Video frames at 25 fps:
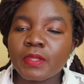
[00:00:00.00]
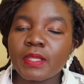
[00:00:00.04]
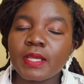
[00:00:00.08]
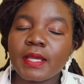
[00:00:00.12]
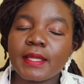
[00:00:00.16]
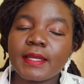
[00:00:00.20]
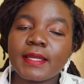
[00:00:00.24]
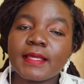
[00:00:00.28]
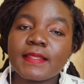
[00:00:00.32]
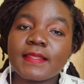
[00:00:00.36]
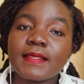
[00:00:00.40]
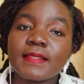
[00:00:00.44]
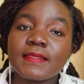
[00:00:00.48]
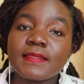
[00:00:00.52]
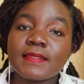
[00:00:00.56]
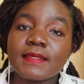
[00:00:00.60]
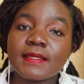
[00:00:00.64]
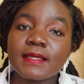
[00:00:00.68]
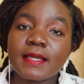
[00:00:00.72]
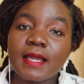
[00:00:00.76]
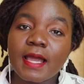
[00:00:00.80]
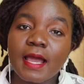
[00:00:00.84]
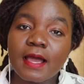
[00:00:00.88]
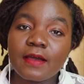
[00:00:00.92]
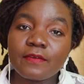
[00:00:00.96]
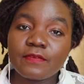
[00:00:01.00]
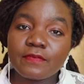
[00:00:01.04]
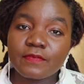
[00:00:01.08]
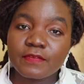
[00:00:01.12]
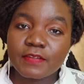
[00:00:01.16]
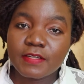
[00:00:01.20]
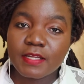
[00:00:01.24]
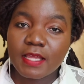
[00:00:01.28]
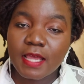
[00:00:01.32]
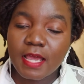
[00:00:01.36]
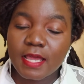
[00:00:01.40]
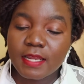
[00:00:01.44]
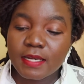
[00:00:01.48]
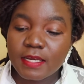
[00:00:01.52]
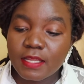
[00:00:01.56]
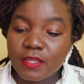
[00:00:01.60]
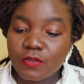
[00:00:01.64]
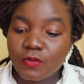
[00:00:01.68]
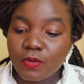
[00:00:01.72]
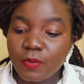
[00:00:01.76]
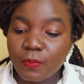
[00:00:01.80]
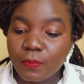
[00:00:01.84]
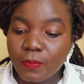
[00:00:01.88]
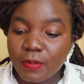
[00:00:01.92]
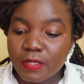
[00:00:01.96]
Another thing under
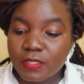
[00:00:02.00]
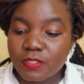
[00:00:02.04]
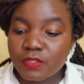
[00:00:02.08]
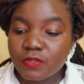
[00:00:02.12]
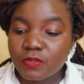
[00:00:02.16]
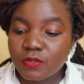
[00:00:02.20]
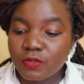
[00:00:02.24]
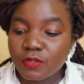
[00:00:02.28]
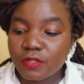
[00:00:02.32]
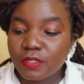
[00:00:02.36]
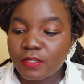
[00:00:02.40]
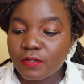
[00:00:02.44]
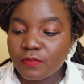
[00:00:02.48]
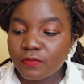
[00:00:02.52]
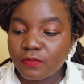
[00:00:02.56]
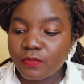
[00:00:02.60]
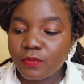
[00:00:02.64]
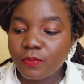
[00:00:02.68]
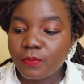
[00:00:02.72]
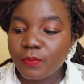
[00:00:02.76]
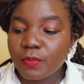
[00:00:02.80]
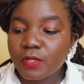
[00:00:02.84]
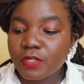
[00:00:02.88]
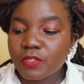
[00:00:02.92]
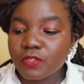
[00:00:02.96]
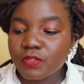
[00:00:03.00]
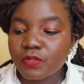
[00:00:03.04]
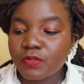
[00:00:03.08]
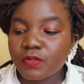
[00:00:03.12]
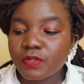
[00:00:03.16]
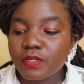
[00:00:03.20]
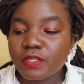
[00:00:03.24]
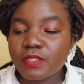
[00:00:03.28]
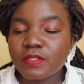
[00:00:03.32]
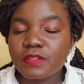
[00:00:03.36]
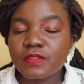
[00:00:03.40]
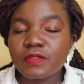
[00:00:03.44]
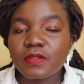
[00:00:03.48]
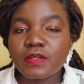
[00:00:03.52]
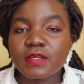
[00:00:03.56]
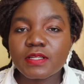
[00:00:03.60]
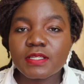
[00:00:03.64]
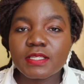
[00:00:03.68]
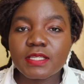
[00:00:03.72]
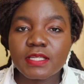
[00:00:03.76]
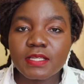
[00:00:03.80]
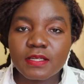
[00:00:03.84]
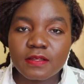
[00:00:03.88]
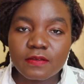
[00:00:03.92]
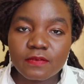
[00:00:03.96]
your personal information is your
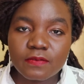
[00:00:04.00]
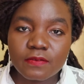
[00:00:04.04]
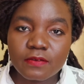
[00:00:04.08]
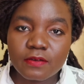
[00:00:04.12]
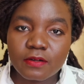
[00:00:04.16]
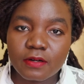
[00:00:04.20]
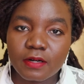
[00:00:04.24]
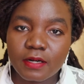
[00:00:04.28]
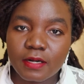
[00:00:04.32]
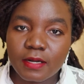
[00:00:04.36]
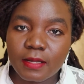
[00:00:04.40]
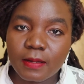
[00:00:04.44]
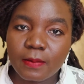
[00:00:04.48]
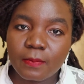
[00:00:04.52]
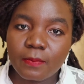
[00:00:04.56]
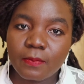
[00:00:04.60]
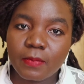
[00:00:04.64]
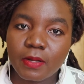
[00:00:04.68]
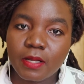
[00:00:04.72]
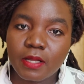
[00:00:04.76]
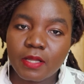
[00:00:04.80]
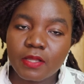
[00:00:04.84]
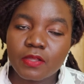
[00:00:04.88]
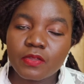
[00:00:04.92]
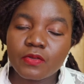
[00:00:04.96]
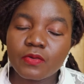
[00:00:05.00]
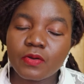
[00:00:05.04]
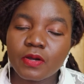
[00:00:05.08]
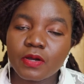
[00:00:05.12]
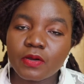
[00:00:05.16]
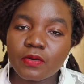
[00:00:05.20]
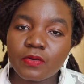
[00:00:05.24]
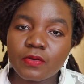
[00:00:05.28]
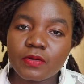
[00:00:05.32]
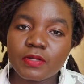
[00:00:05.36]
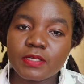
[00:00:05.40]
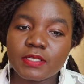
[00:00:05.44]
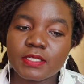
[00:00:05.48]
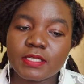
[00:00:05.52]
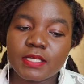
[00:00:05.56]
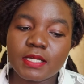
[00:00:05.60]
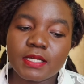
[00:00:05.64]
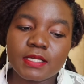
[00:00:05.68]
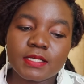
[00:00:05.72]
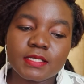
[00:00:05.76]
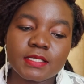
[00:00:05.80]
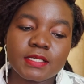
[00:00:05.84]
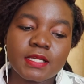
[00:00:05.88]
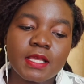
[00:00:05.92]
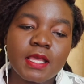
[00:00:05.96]
telephone number, your
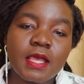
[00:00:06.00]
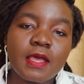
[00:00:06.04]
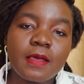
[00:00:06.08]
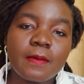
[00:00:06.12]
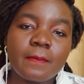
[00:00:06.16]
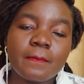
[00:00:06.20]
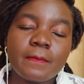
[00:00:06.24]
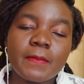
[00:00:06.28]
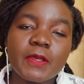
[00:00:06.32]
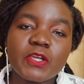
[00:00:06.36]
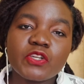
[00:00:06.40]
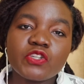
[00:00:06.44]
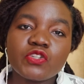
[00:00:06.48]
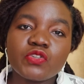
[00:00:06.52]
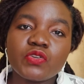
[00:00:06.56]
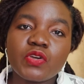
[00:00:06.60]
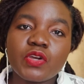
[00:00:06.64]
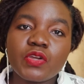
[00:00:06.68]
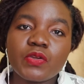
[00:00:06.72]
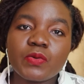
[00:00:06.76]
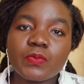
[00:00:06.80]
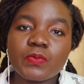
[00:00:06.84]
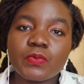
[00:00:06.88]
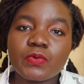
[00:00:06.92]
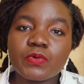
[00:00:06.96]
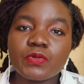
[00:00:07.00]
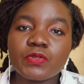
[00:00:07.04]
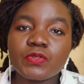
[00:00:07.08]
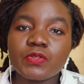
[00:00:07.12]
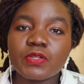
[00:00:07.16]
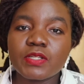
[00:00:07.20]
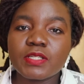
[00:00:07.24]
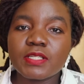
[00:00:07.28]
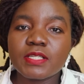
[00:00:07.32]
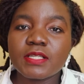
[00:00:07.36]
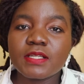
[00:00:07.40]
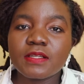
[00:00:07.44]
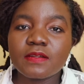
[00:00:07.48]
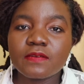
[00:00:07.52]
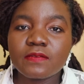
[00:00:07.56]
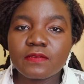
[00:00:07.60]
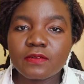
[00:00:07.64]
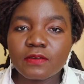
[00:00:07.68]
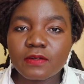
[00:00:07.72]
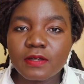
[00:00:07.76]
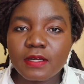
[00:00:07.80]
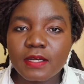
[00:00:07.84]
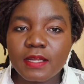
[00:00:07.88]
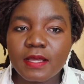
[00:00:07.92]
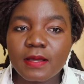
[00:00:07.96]
contact. Make sure you put your
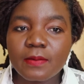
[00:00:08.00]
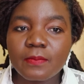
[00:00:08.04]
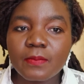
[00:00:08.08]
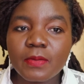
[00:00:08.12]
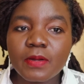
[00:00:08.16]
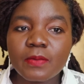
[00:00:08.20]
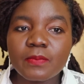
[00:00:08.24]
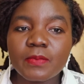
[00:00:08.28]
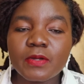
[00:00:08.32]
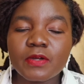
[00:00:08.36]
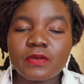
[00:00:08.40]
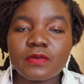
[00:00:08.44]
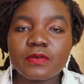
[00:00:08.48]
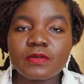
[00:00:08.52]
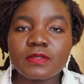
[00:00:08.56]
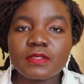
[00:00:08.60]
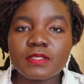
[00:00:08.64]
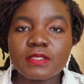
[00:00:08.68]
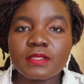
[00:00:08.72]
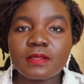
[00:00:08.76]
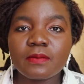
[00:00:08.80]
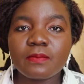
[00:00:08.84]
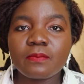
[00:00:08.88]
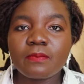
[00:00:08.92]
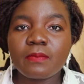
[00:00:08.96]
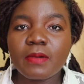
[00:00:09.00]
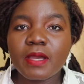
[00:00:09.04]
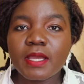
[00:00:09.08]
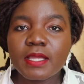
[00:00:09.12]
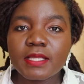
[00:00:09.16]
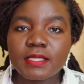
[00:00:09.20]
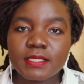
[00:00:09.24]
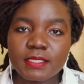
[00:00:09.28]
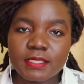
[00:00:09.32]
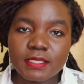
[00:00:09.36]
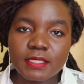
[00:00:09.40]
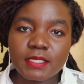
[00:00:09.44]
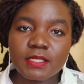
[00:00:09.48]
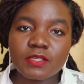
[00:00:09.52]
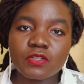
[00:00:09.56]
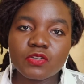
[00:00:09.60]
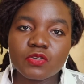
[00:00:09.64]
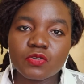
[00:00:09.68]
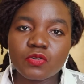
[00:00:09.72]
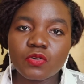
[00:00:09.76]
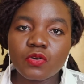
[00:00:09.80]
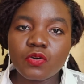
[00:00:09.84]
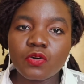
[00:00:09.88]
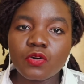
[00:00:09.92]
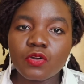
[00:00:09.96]
telephone number because they might need
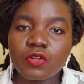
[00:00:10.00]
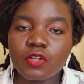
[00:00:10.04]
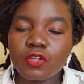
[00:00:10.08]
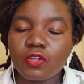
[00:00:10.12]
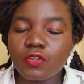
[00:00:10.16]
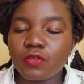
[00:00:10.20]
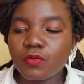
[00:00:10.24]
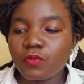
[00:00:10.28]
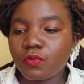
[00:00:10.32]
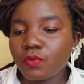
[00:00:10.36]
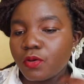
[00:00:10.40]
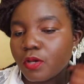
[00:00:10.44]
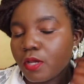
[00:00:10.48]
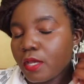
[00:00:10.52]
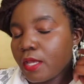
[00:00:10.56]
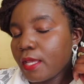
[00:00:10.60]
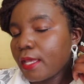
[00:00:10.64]
to call you.